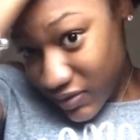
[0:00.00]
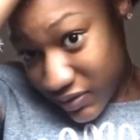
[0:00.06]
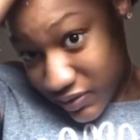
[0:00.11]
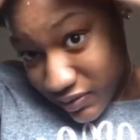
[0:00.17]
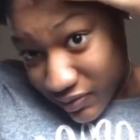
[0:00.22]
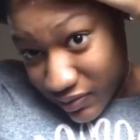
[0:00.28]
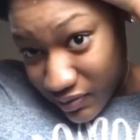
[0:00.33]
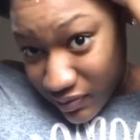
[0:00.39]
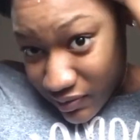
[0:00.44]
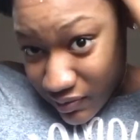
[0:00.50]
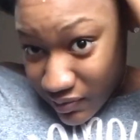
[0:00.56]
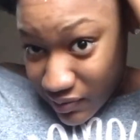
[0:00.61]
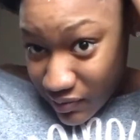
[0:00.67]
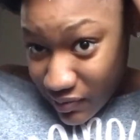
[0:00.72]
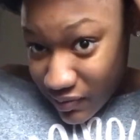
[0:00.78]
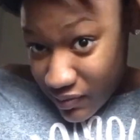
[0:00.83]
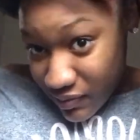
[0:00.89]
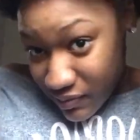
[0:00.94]

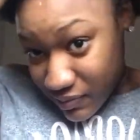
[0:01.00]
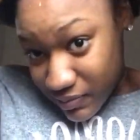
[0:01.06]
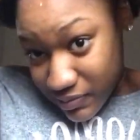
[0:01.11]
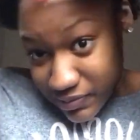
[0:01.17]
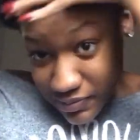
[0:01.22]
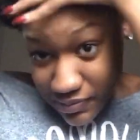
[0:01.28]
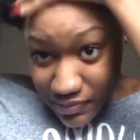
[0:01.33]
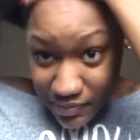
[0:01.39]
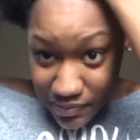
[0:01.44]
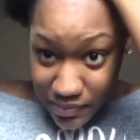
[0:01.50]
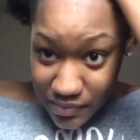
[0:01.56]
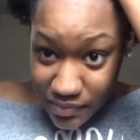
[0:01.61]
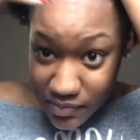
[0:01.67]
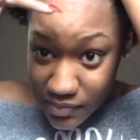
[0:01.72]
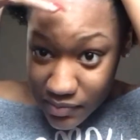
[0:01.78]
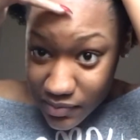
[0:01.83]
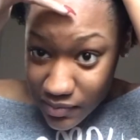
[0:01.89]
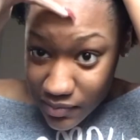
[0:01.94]

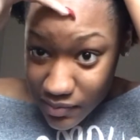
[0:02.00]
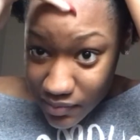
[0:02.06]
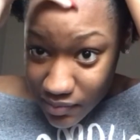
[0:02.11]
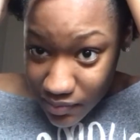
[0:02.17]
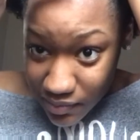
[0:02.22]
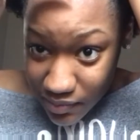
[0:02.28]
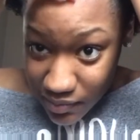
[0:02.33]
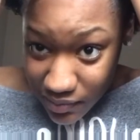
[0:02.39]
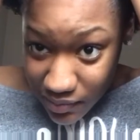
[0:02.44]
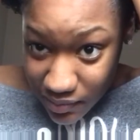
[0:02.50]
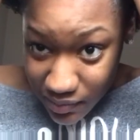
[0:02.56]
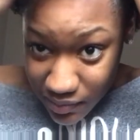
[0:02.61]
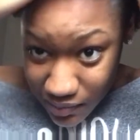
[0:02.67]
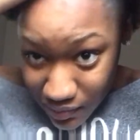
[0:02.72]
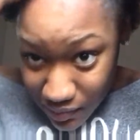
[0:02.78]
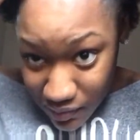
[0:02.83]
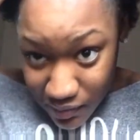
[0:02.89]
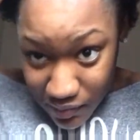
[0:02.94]

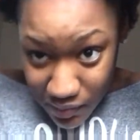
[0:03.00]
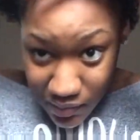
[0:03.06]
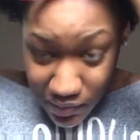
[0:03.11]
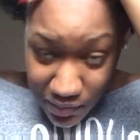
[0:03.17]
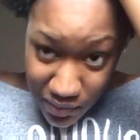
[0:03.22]
(no one is talking)